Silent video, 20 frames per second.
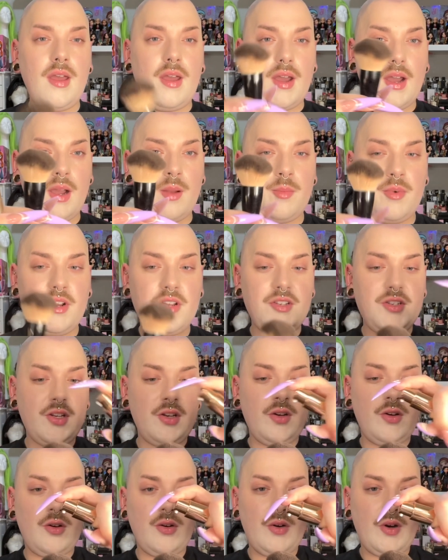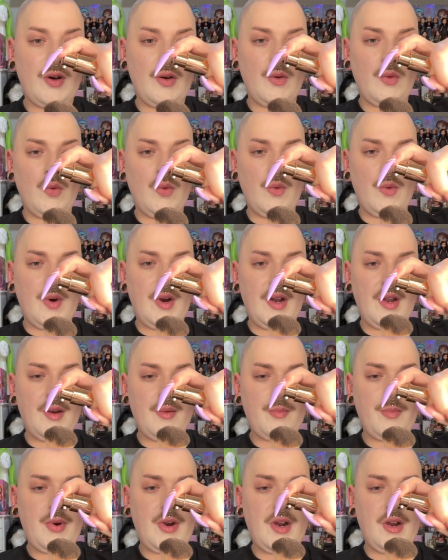going to do
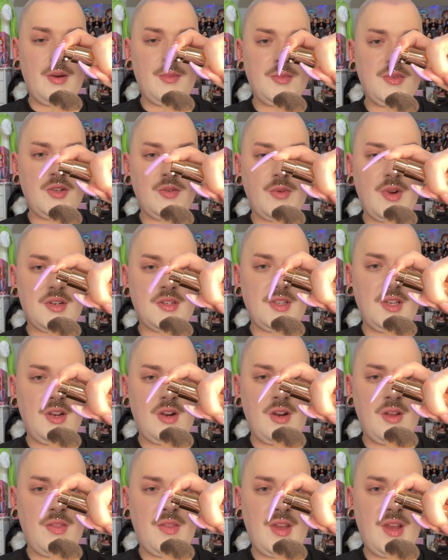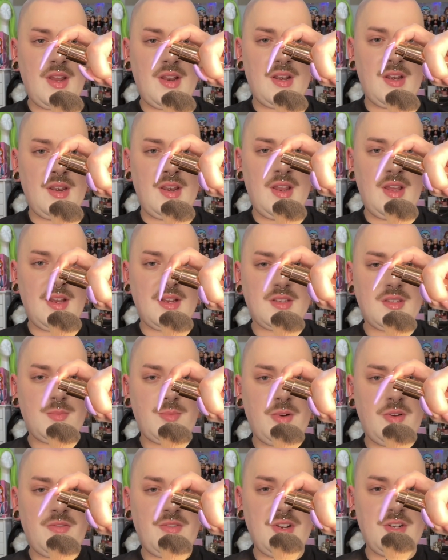one pump directly on that NYX
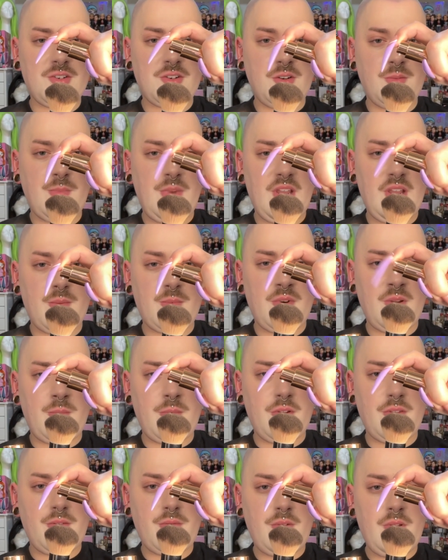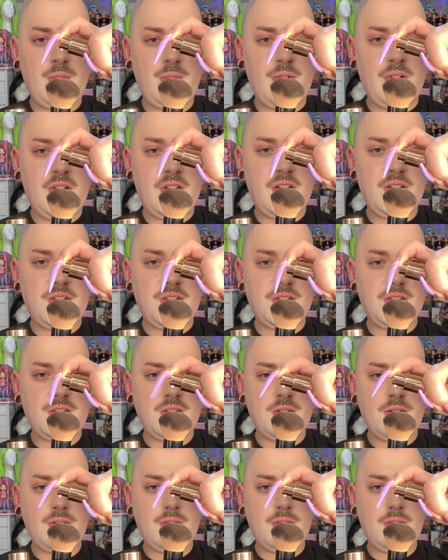Professional Makeup number 3 brush.